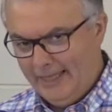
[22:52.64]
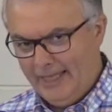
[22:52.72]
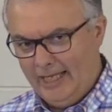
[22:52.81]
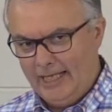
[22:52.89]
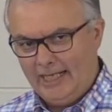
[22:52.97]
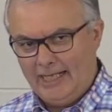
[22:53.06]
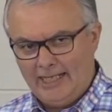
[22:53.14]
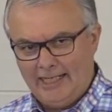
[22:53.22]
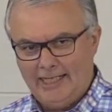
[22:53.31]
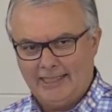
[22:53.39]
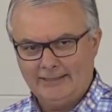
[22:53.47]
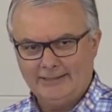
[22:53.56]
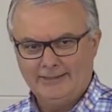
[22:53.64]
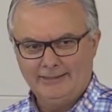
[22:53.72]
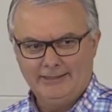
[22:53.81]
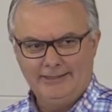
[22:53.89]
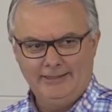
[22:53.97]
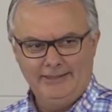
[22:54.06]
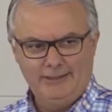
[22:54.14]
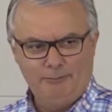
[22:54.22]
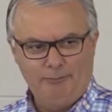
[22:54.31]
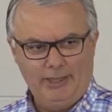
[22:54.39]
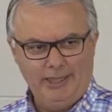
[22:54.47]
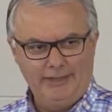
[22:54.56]
Our heart is the
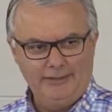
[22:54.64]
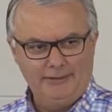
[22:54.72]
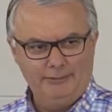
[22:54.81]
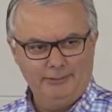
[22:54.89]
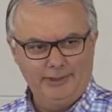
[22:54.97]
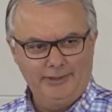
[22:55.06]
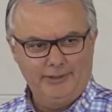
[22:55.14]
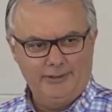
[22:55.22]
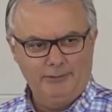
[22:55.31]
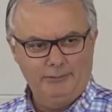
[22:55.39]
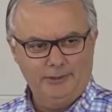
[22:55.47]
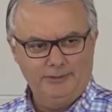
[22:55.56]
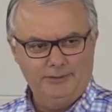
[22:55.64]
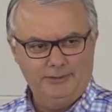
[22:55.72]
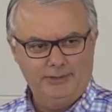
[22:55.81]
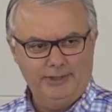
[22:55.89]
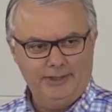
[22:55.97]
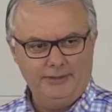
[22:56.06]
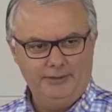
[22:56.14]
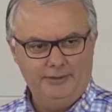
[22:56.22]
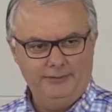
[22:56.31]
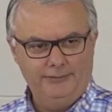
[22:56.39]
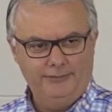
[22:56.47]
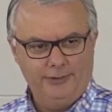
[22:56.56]
place where God wants to touch
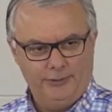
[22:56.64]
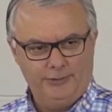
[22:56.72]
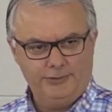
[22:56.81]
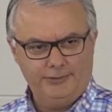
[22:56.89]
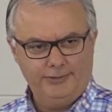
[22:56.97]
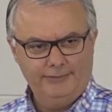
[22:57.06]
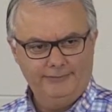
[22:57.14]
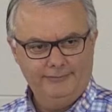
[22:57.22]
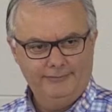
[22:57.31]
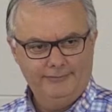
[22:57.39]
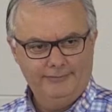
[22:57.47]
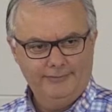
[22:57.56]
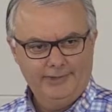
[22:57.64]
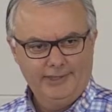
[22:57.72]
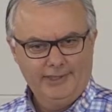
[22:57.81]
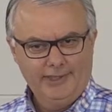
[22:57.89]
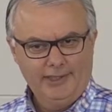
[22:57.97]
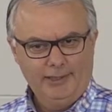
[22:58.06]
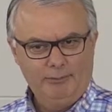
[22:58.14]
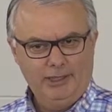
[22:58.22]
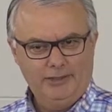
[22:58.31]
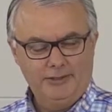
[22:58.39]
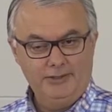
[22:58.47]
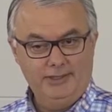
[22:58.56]
you first,
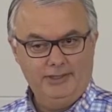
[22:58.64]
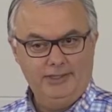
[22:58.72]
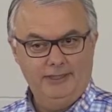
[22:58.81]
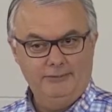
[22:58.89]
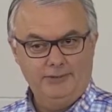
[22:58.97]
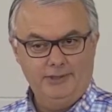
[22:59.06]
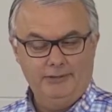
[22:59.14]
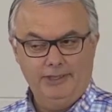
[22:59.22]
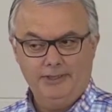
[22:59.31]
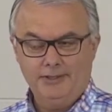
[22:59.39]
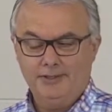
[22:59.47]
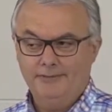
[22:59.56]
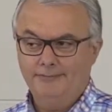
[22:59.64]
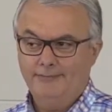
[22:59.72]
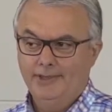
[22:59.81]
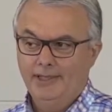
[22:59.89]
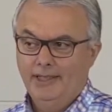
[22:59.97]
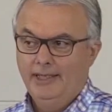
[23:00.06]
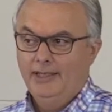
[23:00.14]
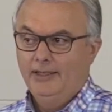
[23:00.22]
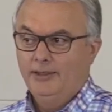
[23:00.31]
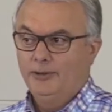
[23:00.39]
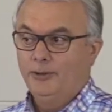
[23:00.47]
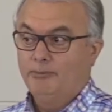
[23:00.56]
because it gives direction.
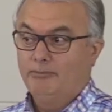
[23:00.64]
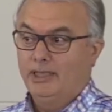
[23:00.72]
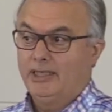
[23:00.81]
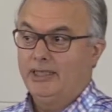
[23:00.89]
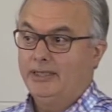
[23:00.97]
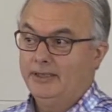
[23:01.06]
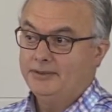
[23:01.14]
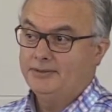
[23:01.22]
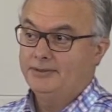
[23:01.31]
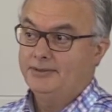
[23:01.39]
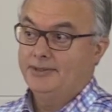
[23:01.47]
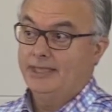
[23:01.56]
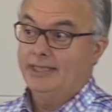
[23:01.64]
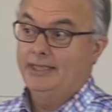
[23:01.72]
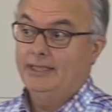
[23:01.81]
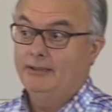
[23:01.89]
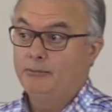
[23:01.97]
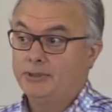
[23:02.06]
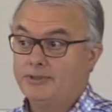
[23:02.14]
Your mind is the thing which